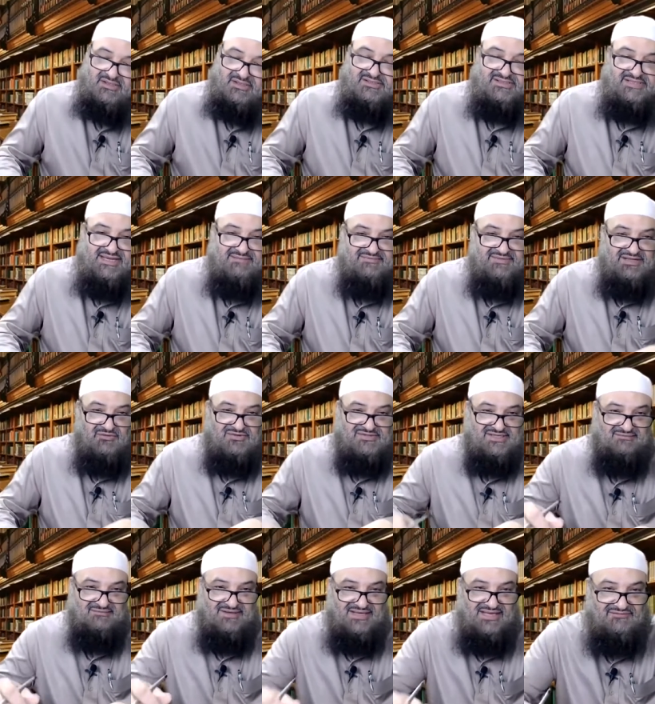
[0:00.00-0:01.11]
Same thing with
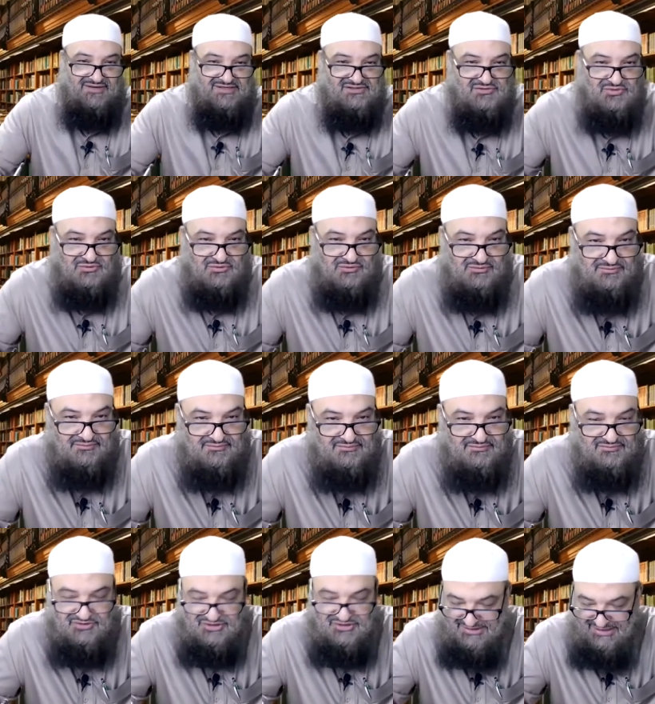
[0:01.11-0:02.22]
somebody if he stole,
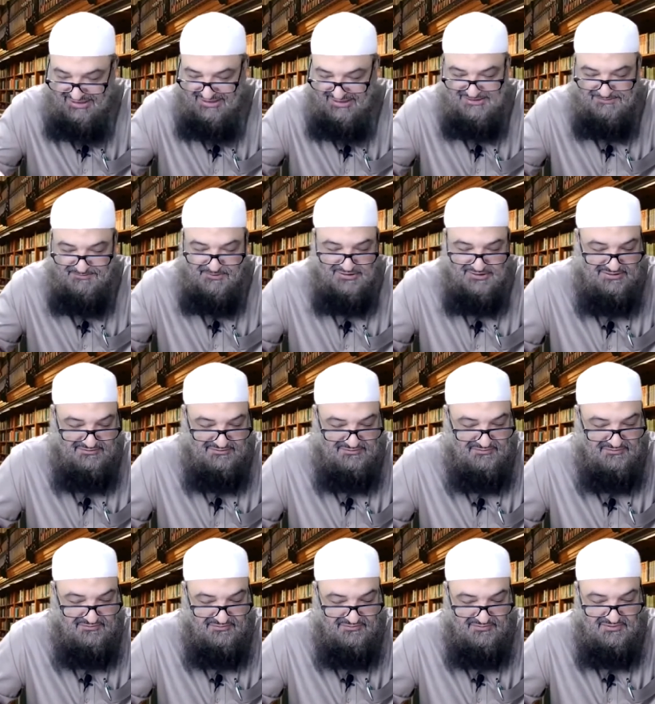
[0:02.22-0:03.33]
just like this person.
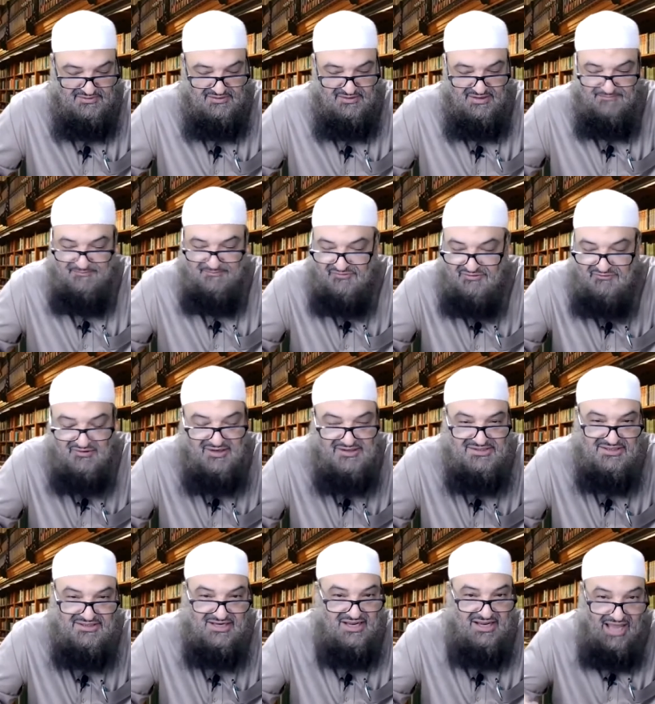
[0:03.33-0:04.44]
The Prophet Allah
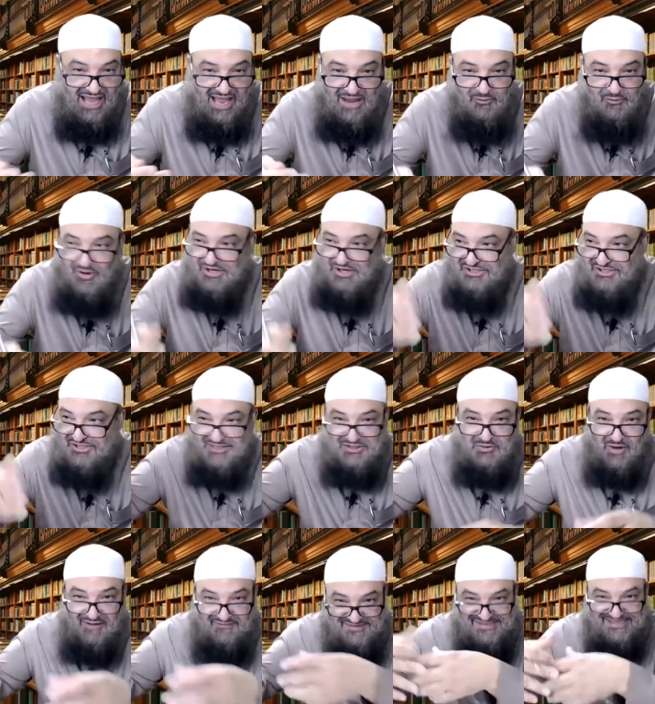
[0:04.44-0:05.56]
said, I wish that you
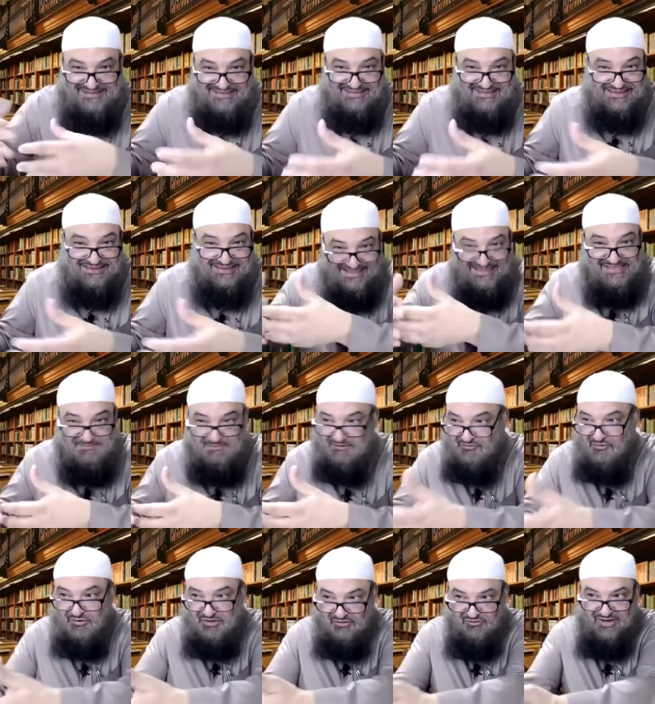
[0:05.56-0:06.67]
have settled this
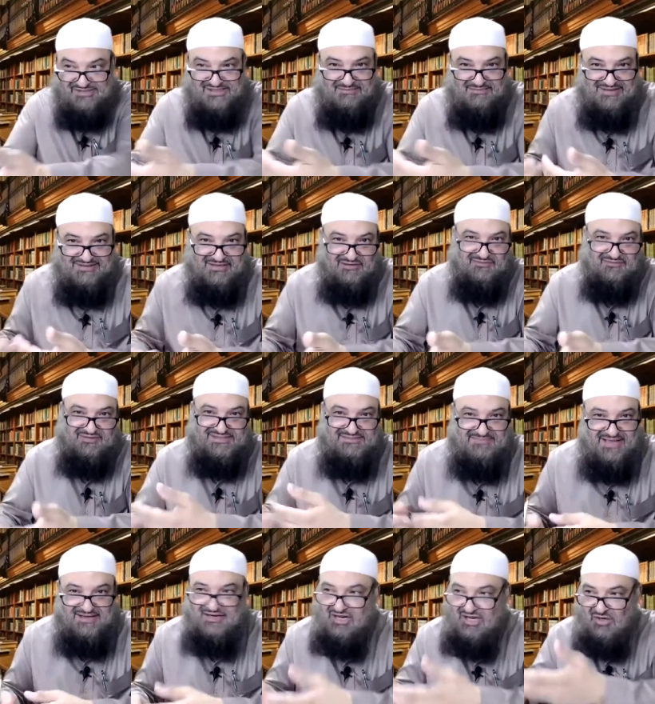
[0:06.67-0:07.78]
before you raise the matter of this
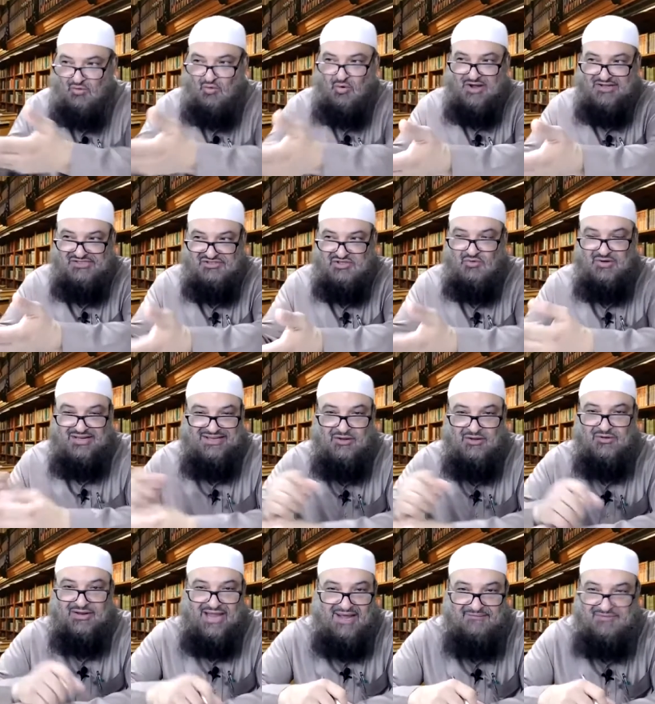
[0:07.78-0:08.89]
man who had stolen your
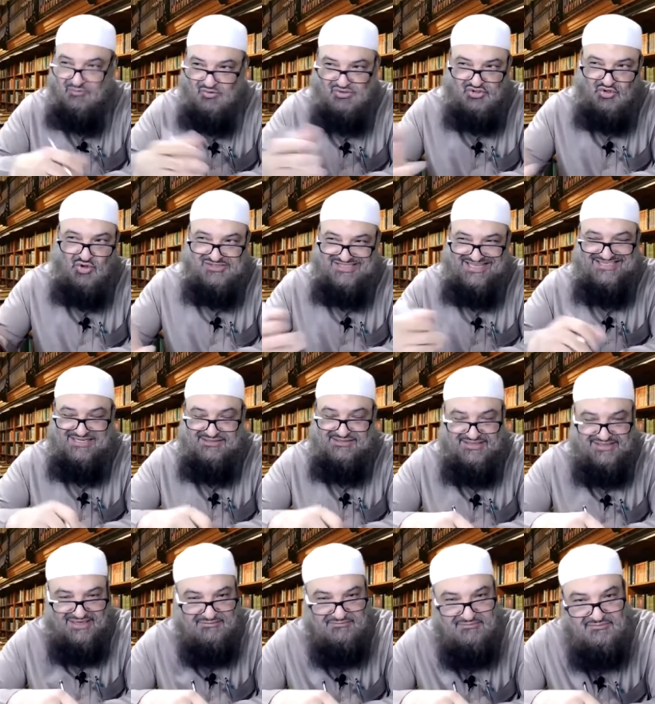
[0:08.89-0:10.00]
garment, which cost 30
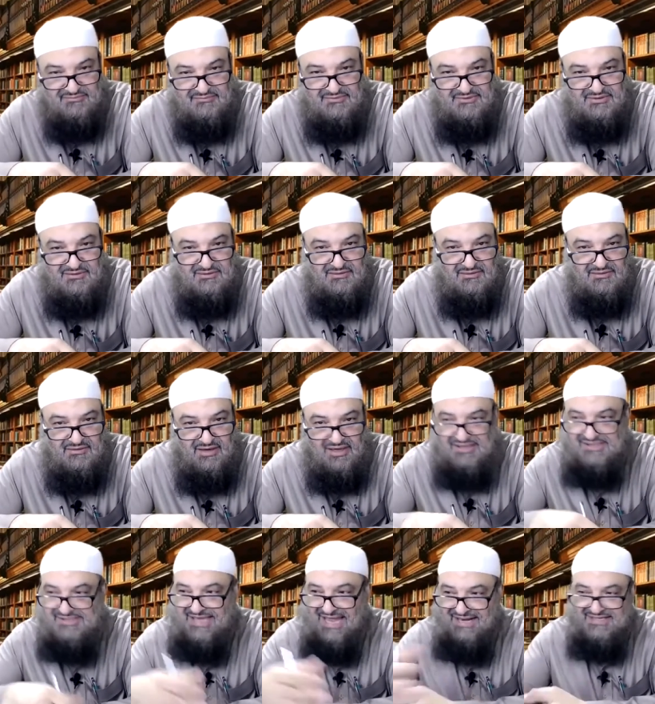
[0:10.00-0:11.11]
dirham,
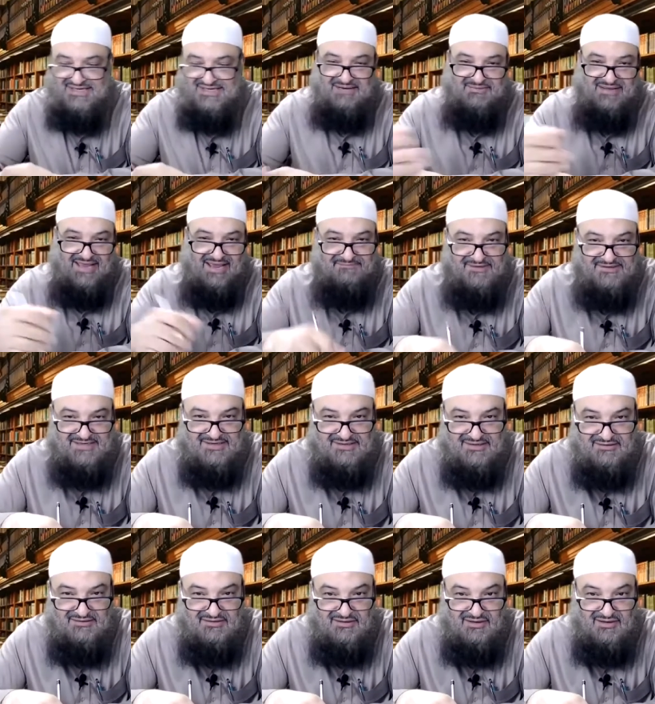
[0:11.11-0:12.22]
and his hand is going to be
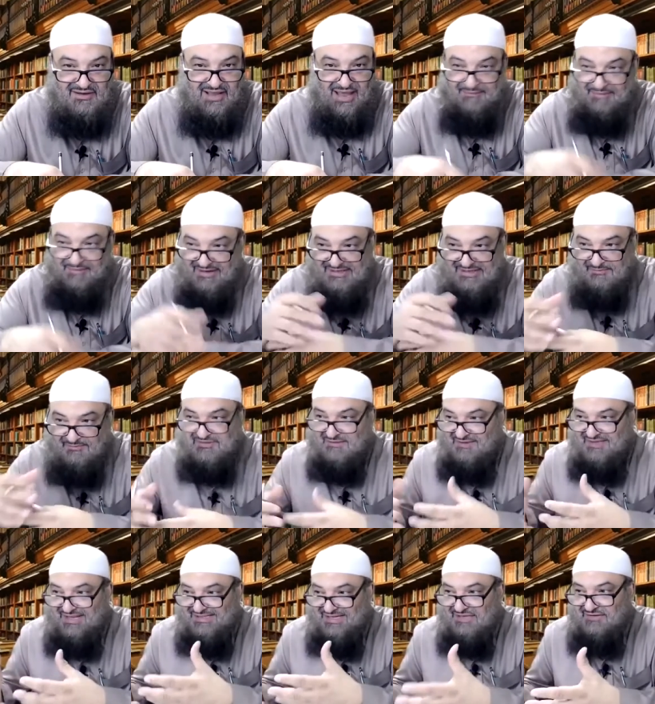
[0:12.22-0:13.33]
amputated. I mean, he's supposed to be
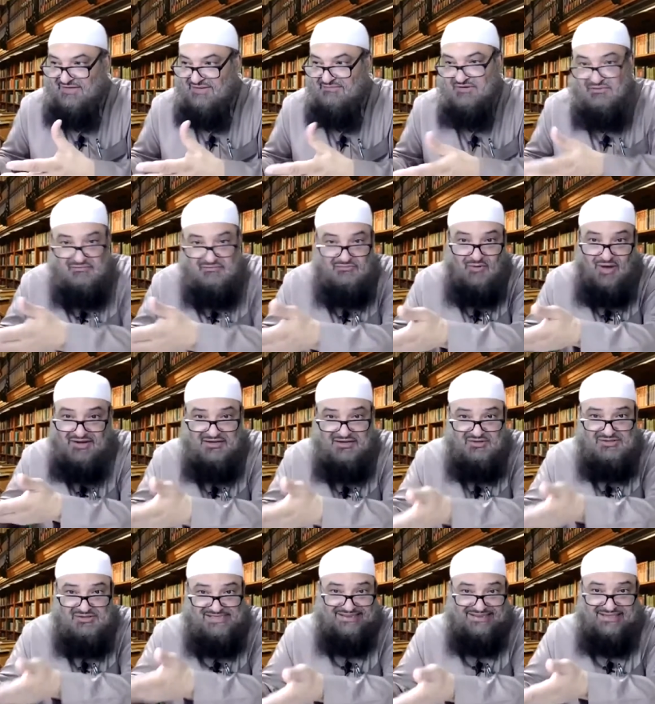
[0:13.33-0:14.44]
like saying to him, why didn't you
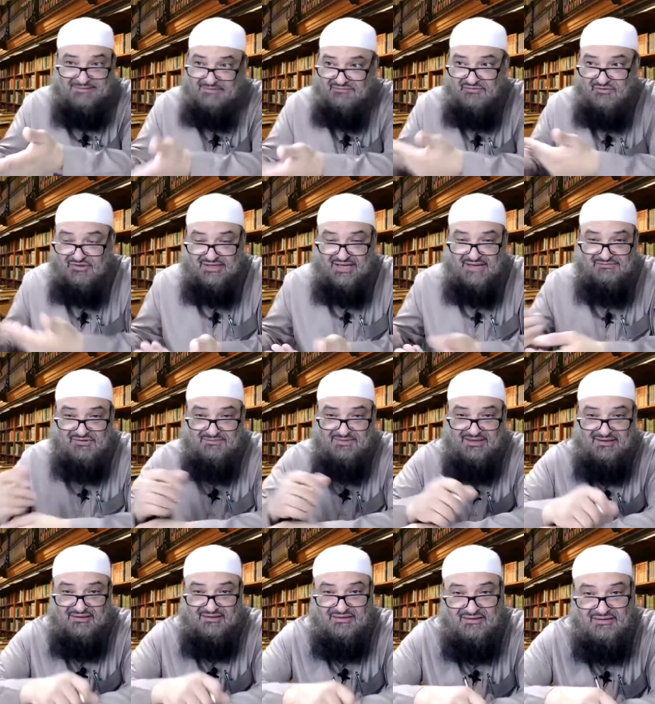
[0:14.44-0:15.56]
settle it before you came to me?